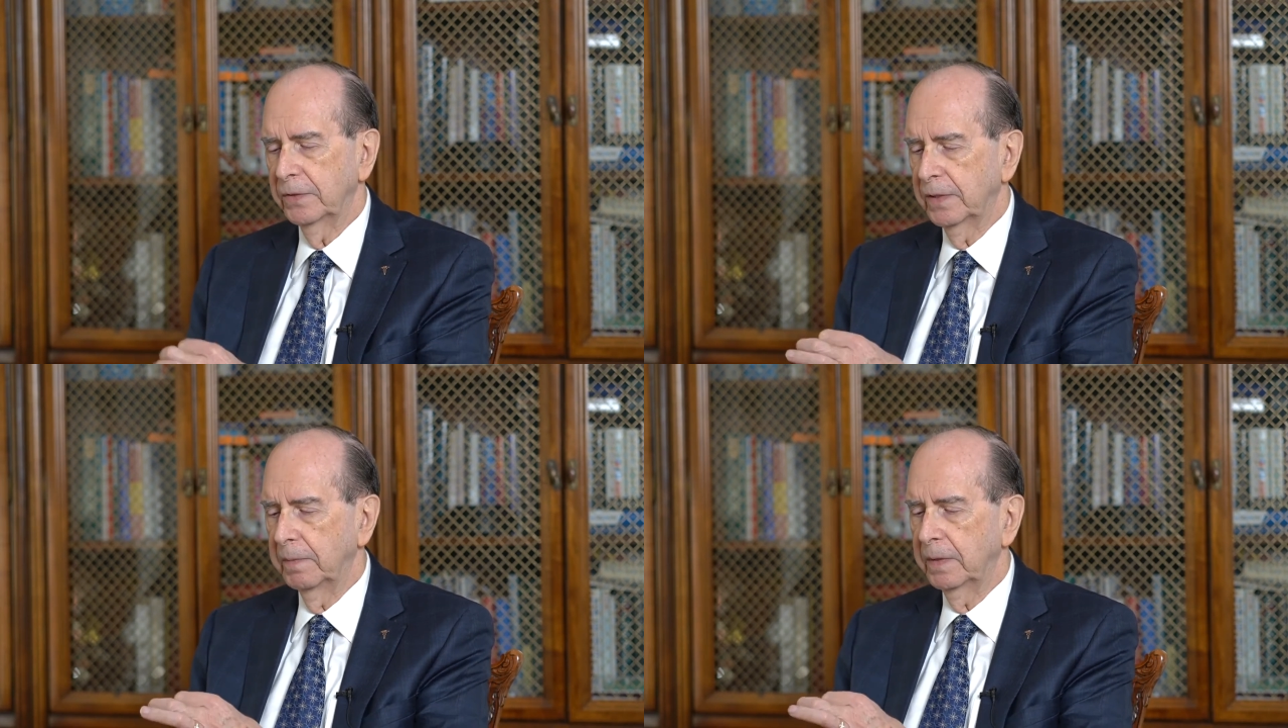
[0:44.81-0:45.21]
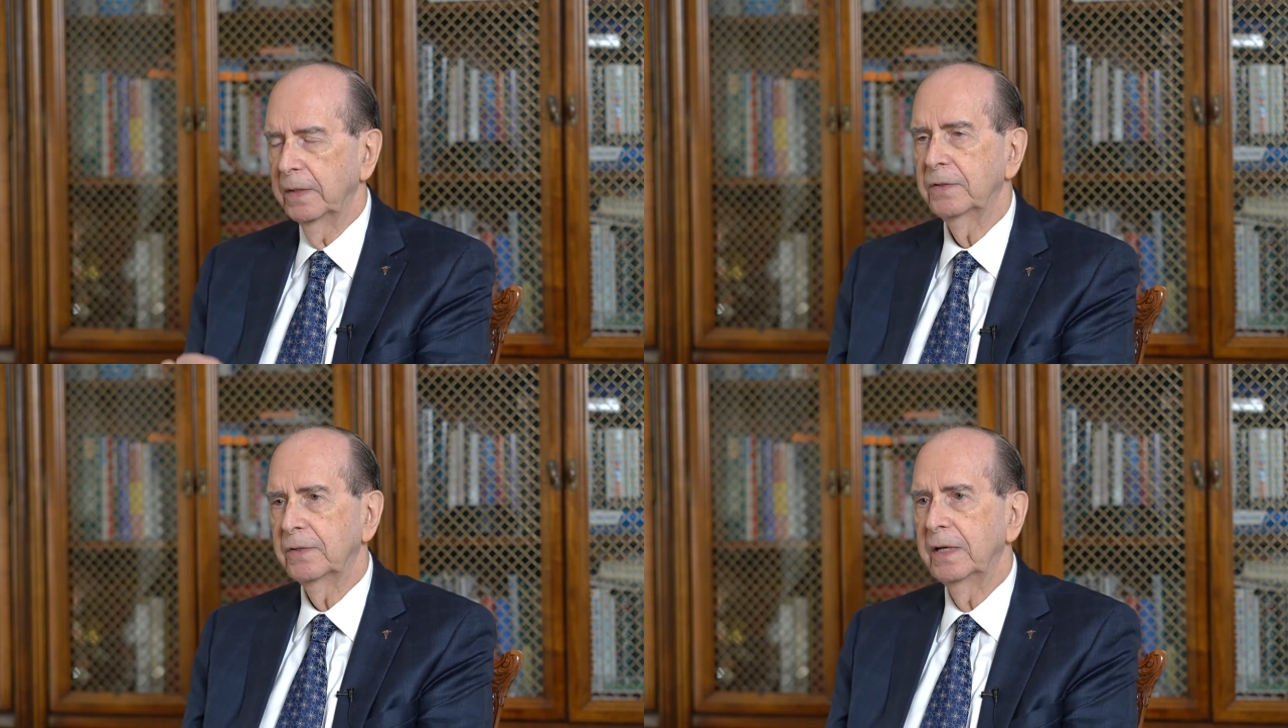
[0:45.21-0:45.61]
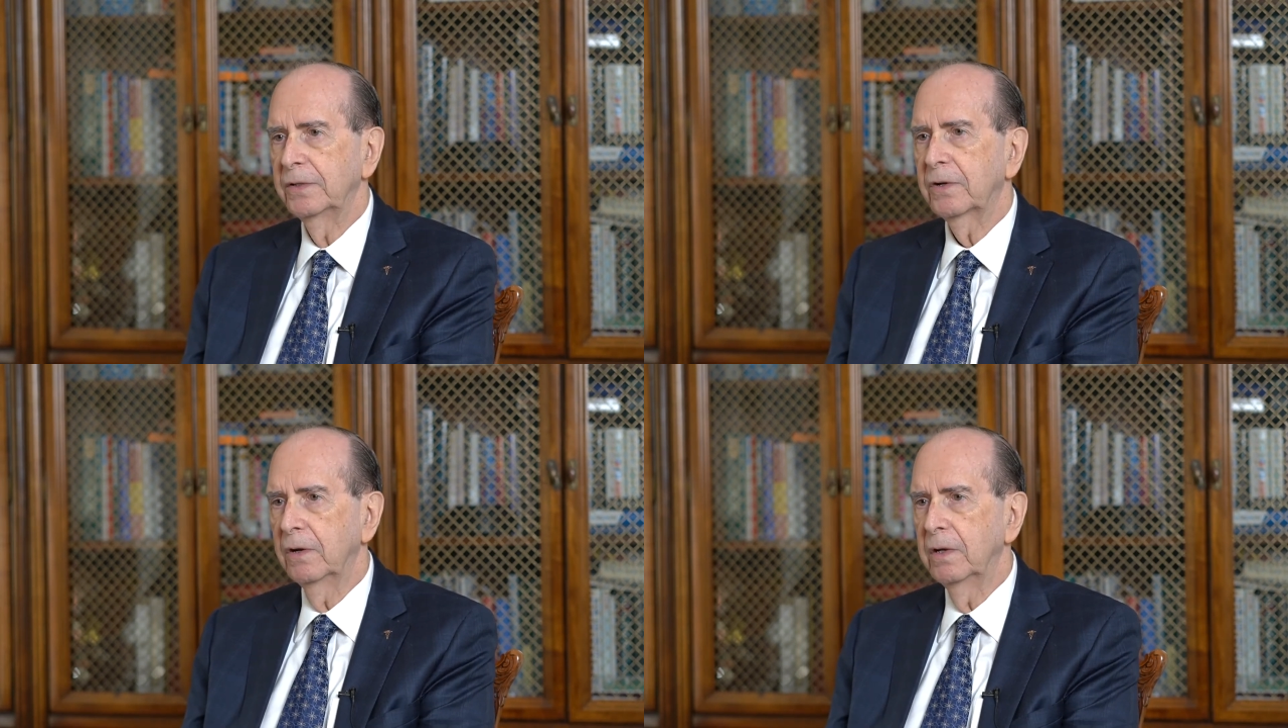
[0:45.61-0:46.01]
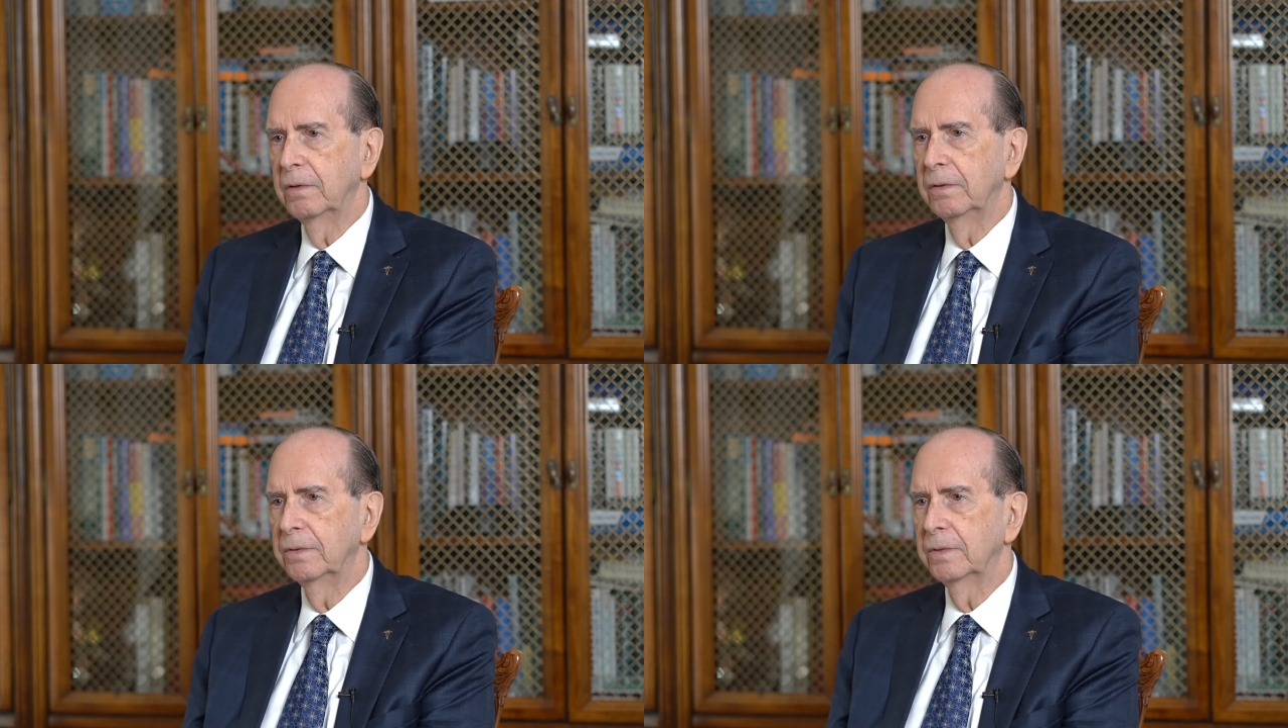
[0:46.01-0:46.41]
stomach that stays
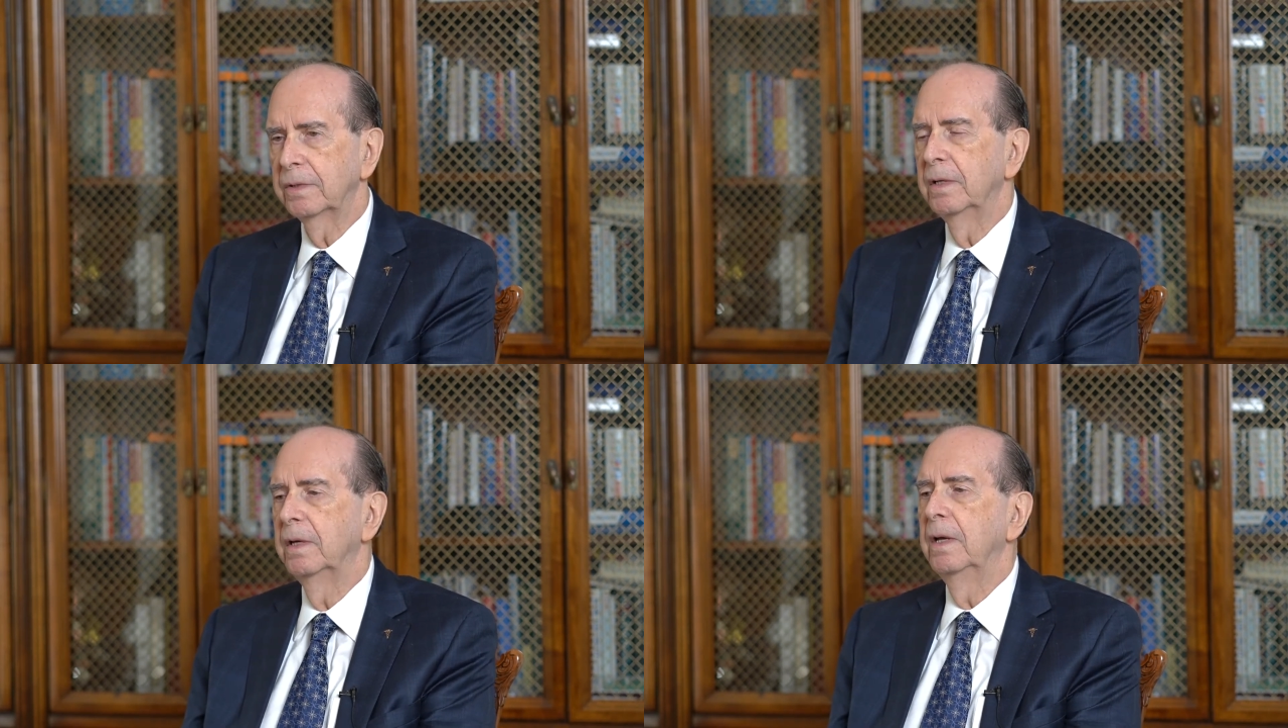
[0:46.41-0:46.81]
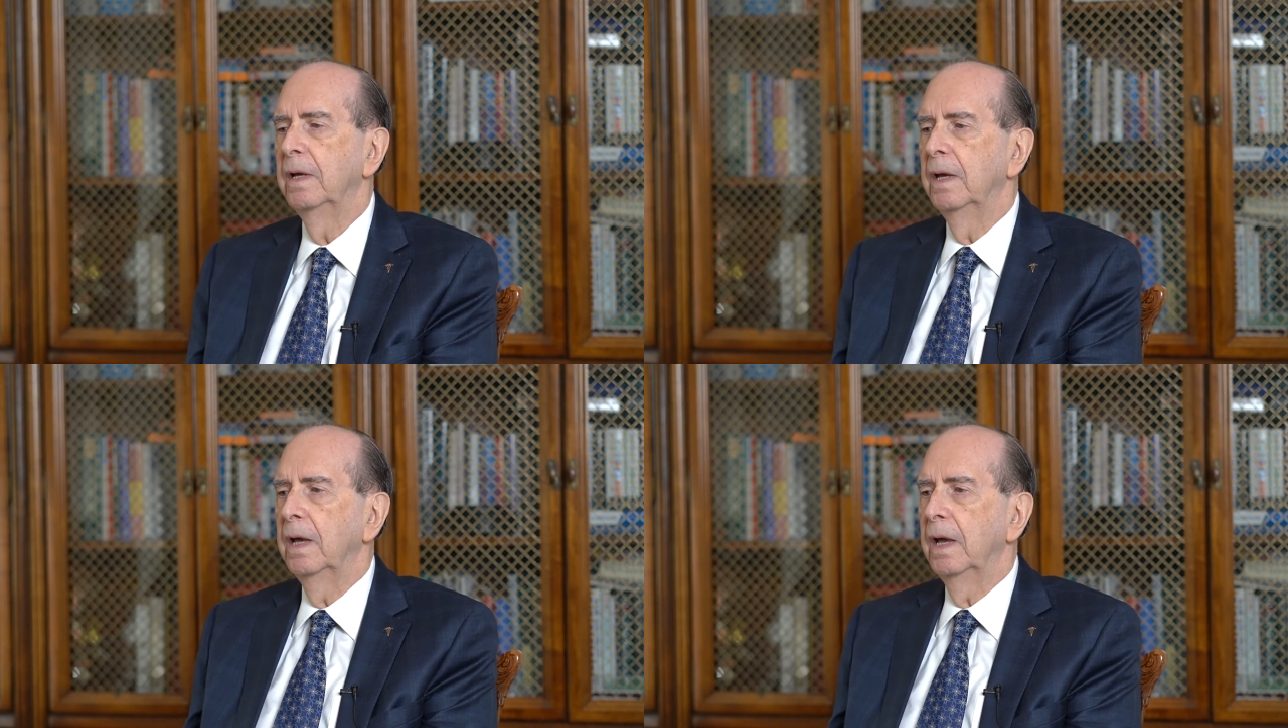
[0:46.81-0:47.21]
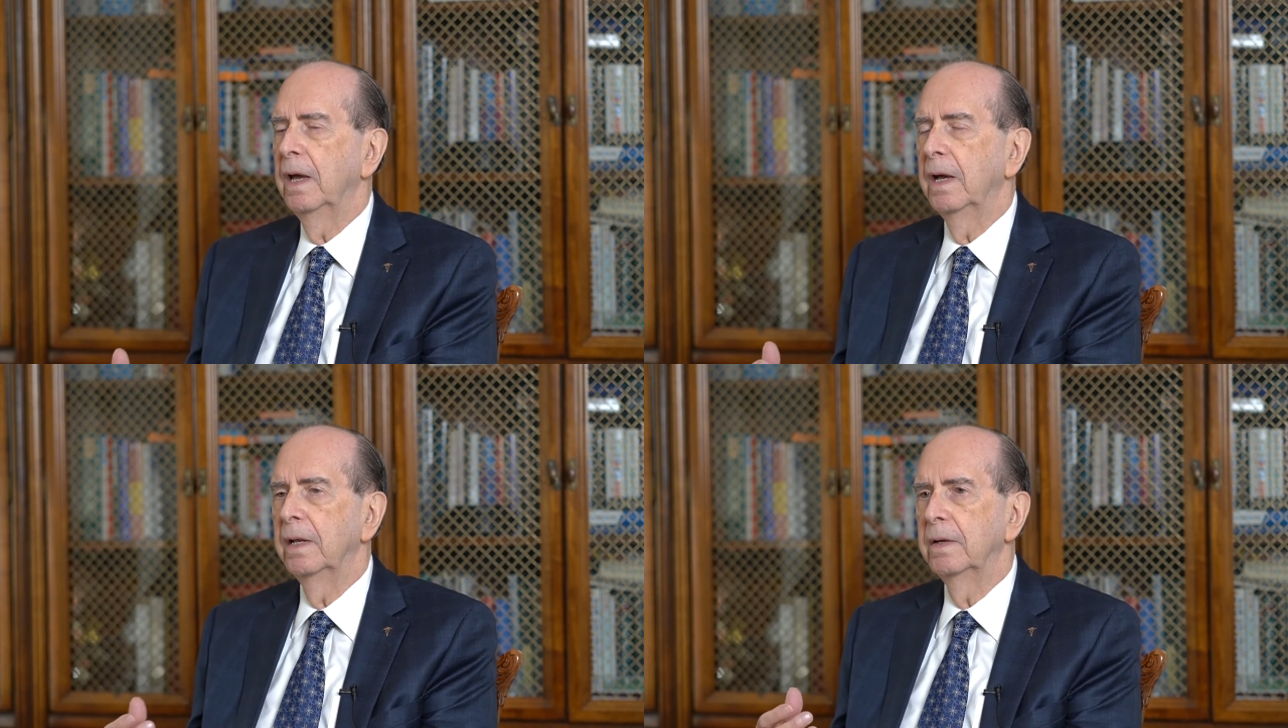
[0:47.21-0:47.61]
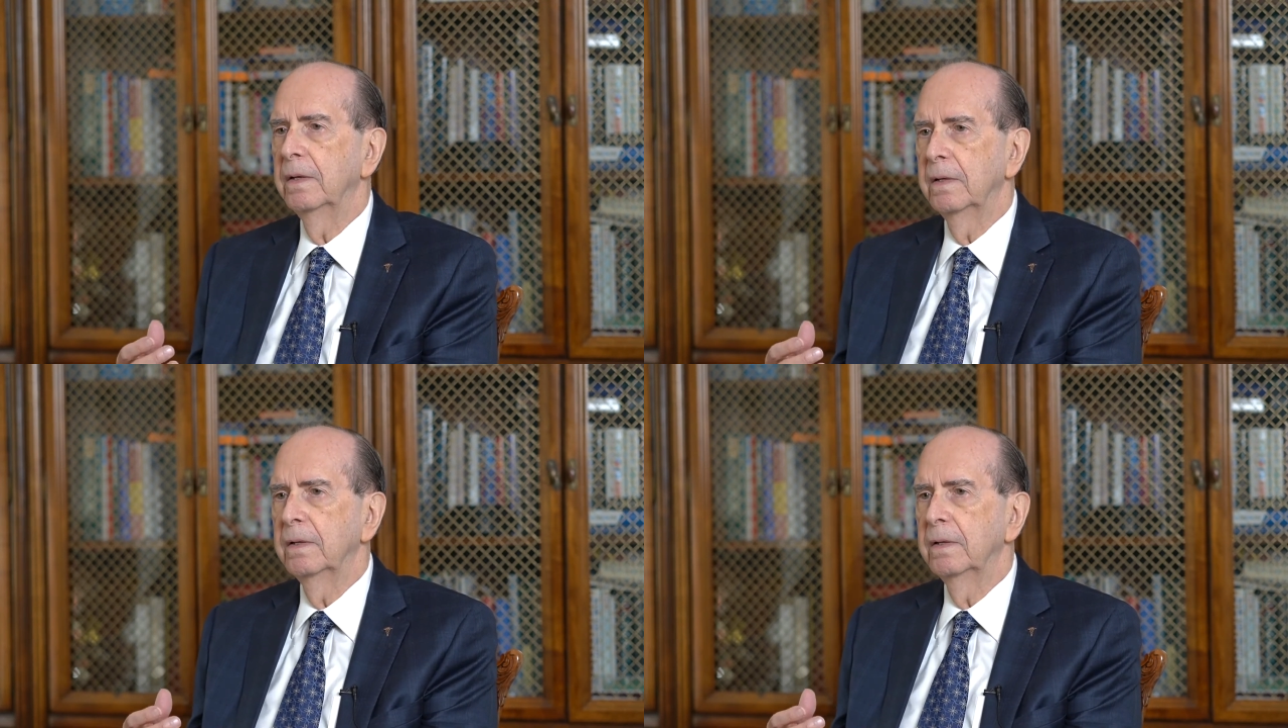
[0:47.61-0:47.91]
closed, and